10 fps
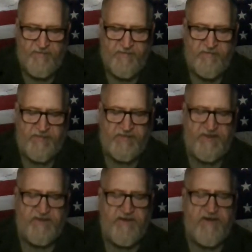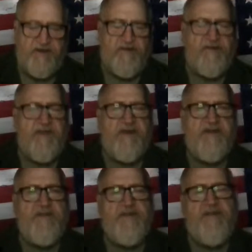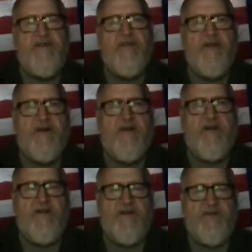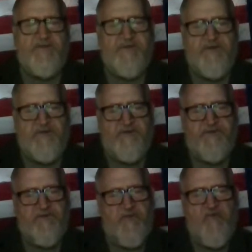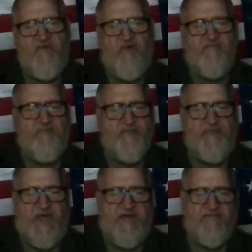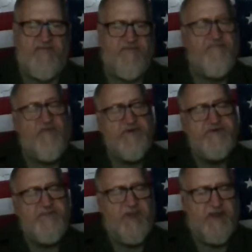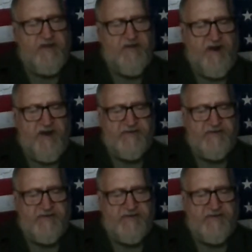but then and to move on from that, the first plane crash